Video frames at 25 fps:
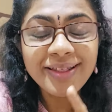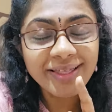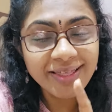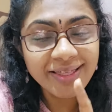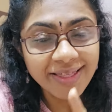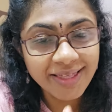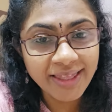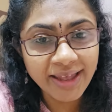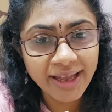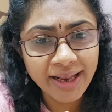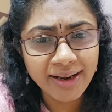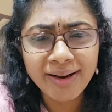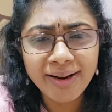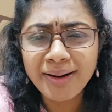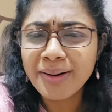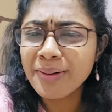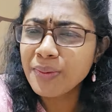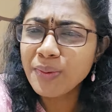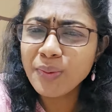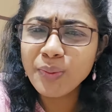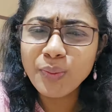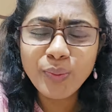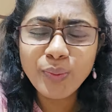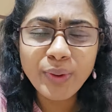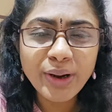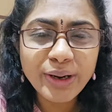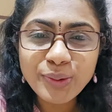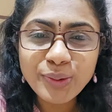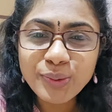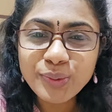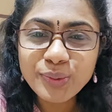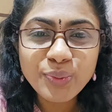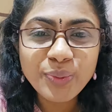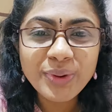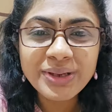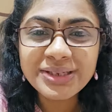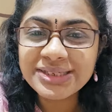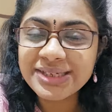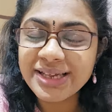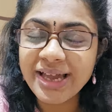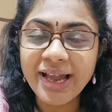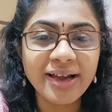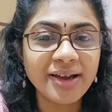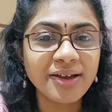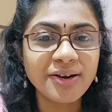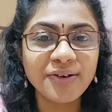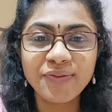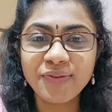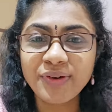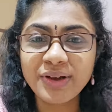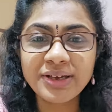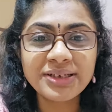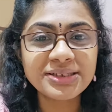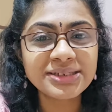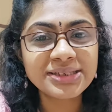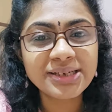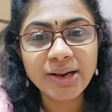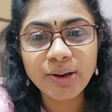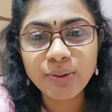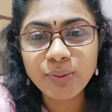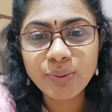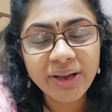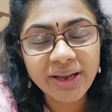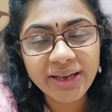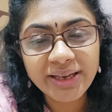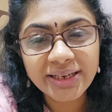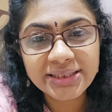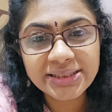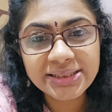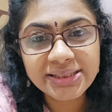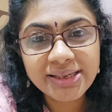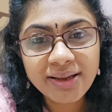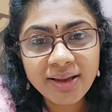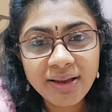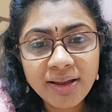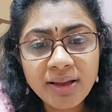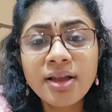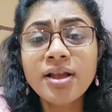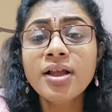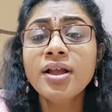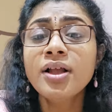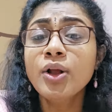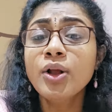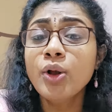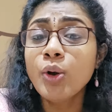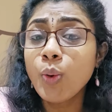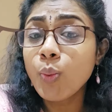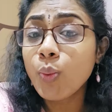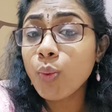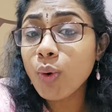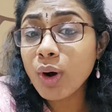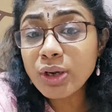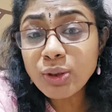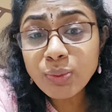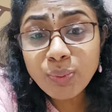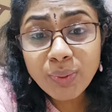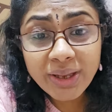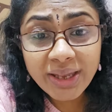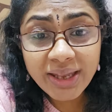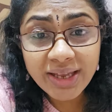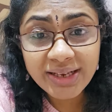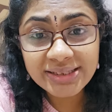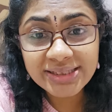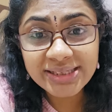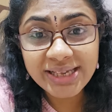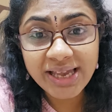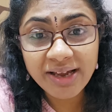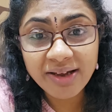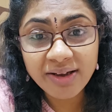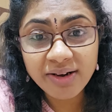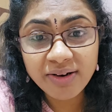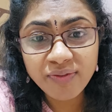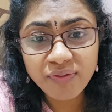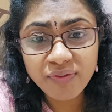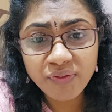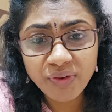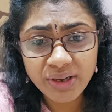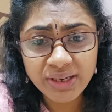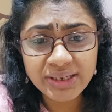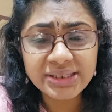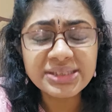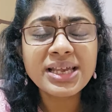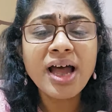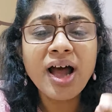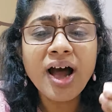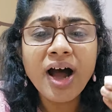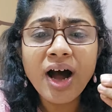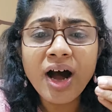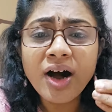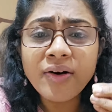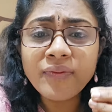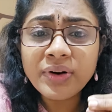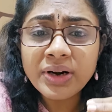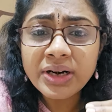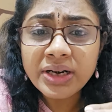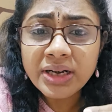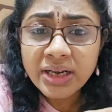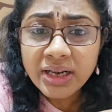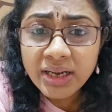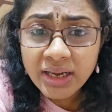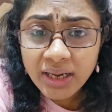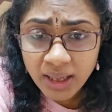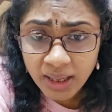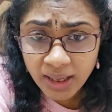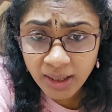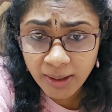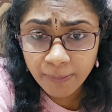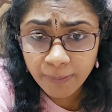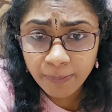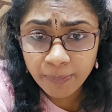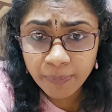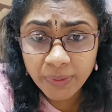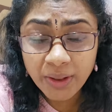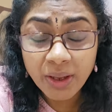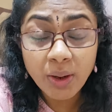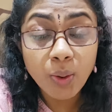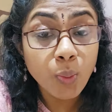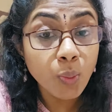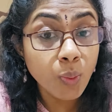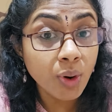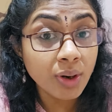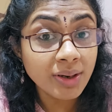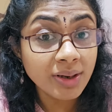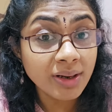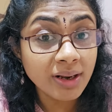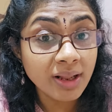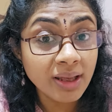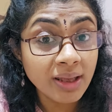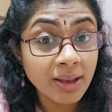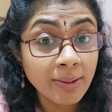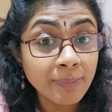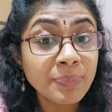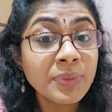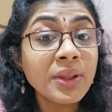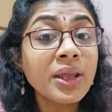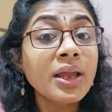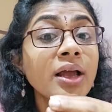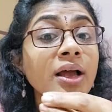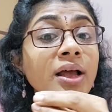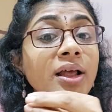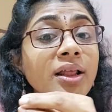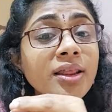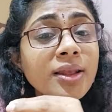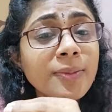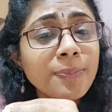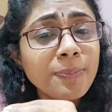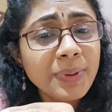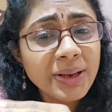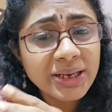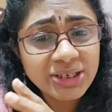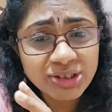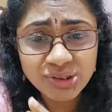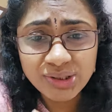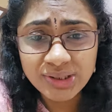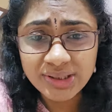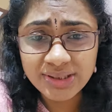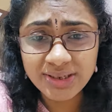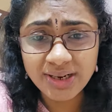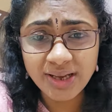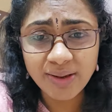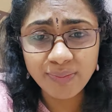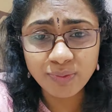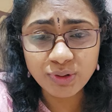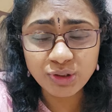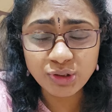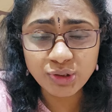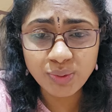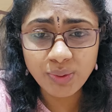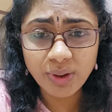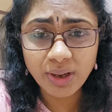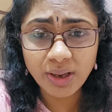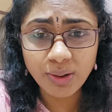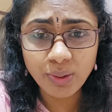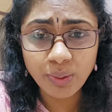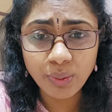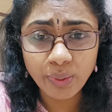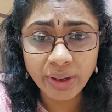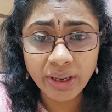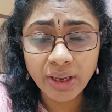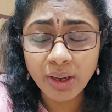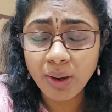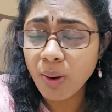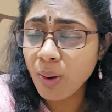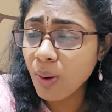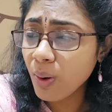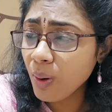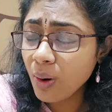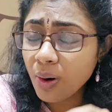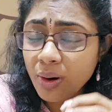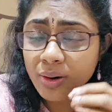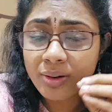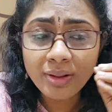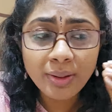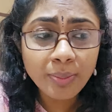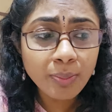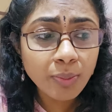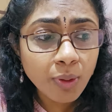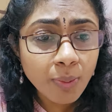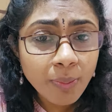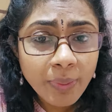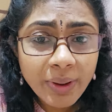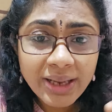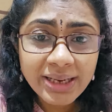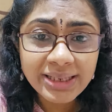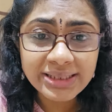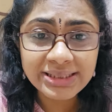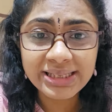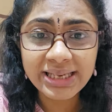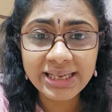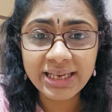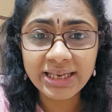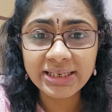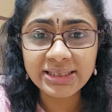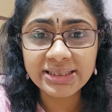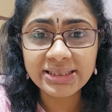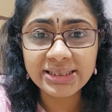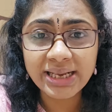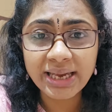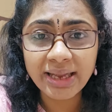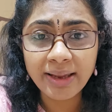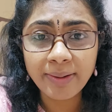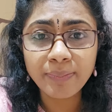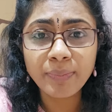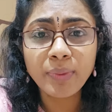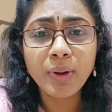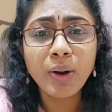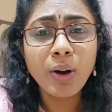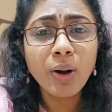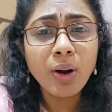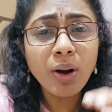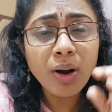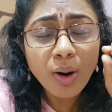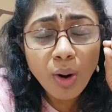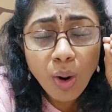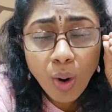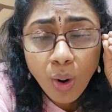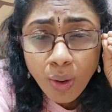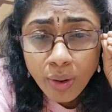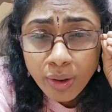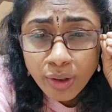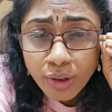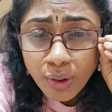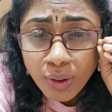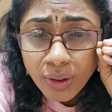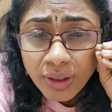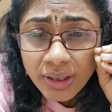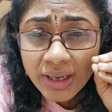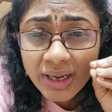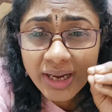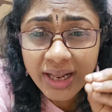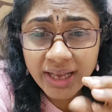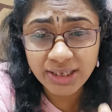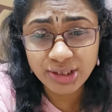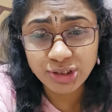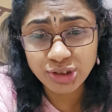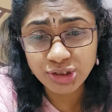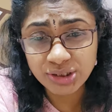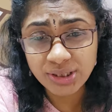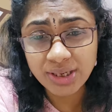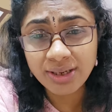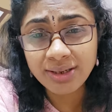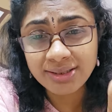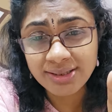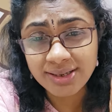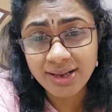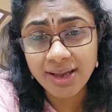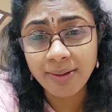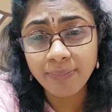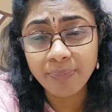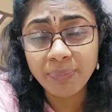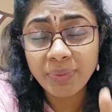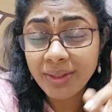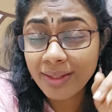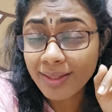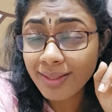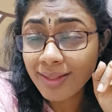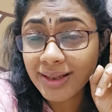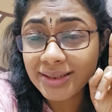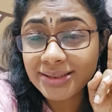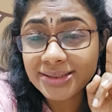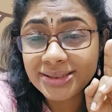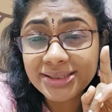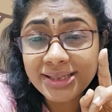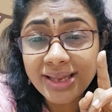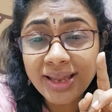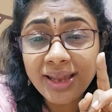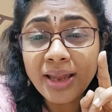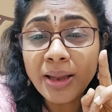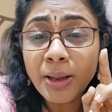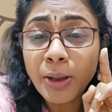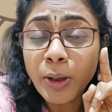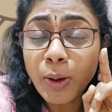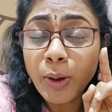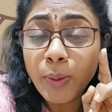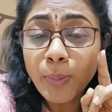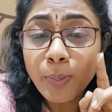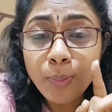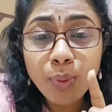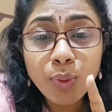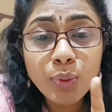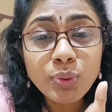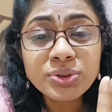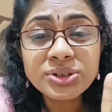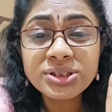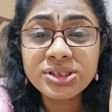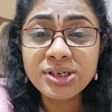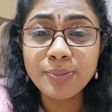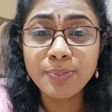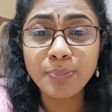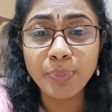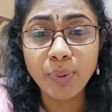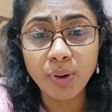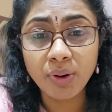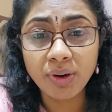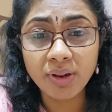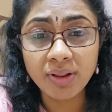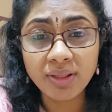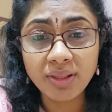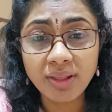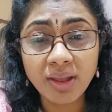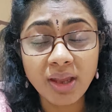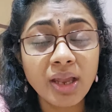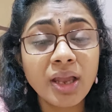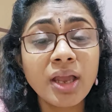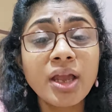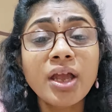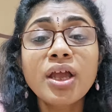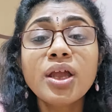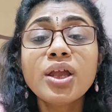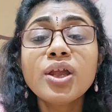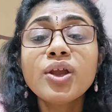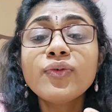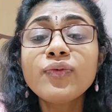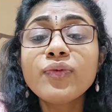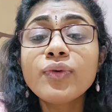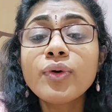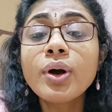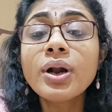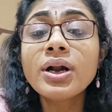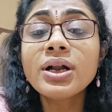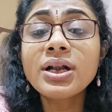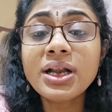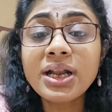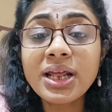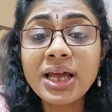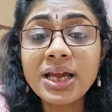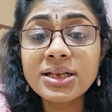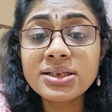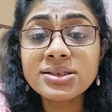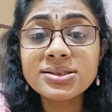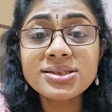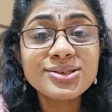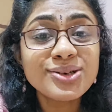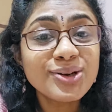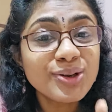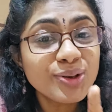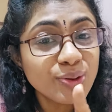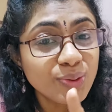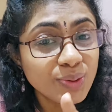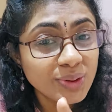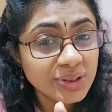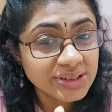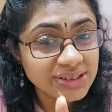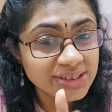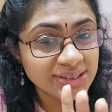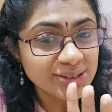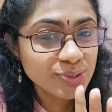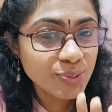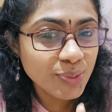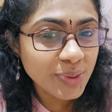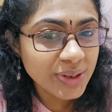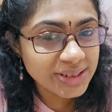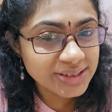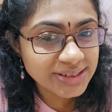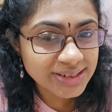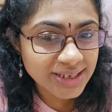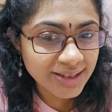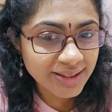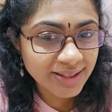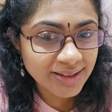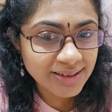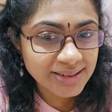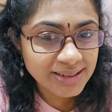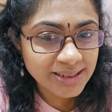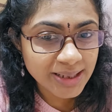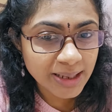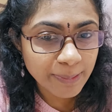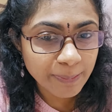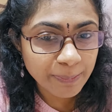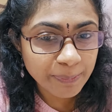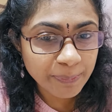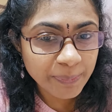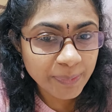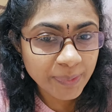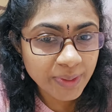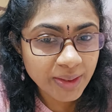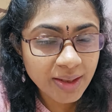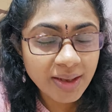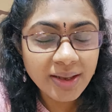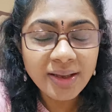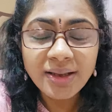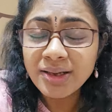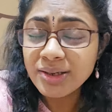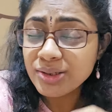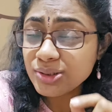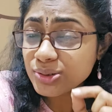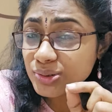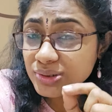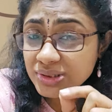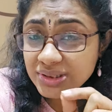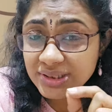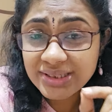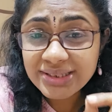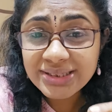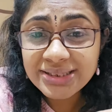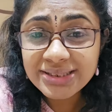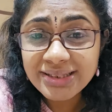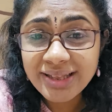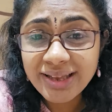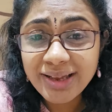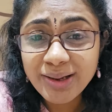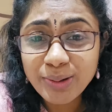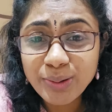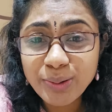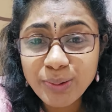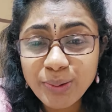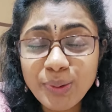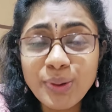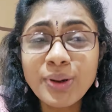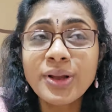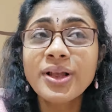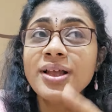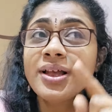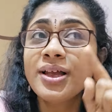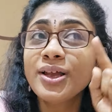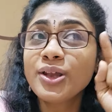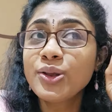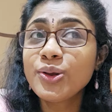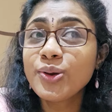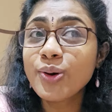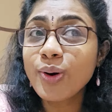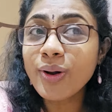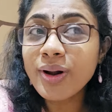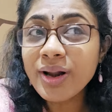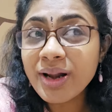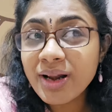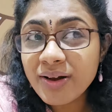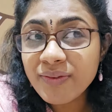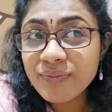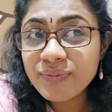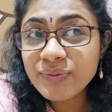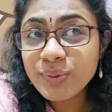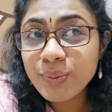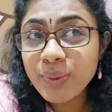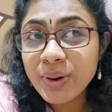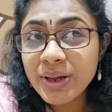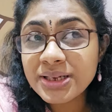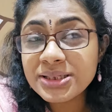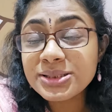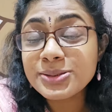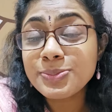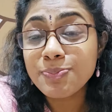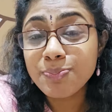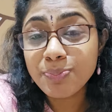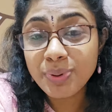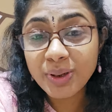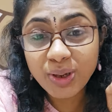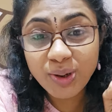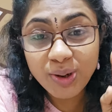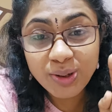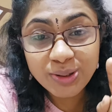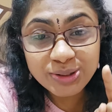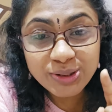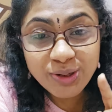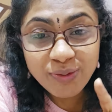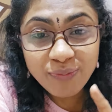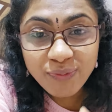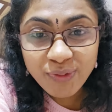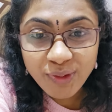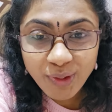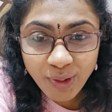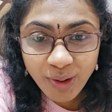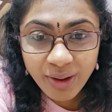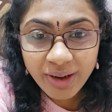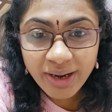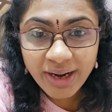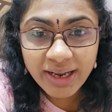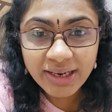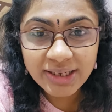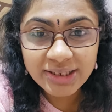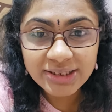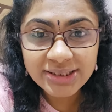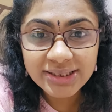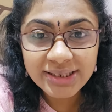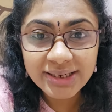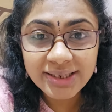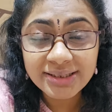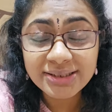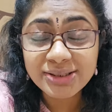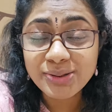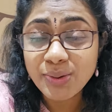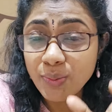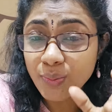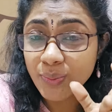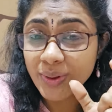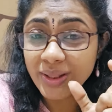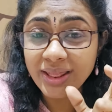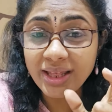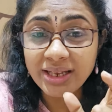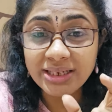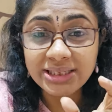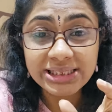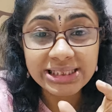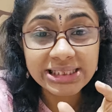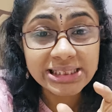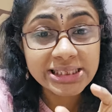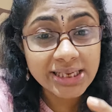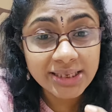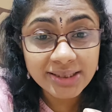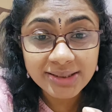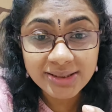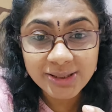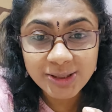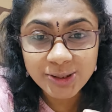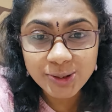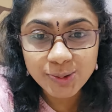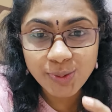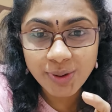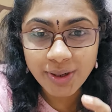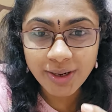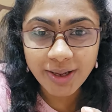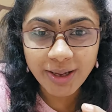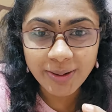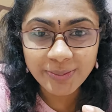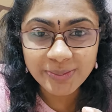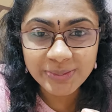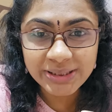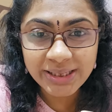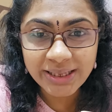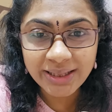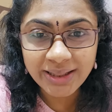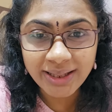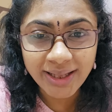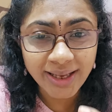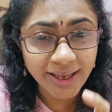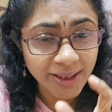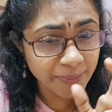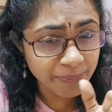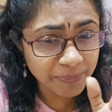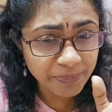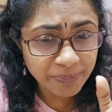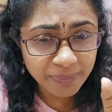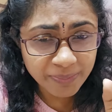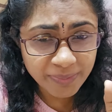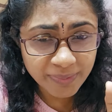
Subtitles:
then why don't we sacrifice now, guys? What we can sacrifice? Our time. What time? The pleasure time which we are going, or the mobile seeing time, or your tension time. That's the most important thing. If you are tensed, you are just wasting the time. So just think, no, your loved ones, because of your actions, when that successful comes in the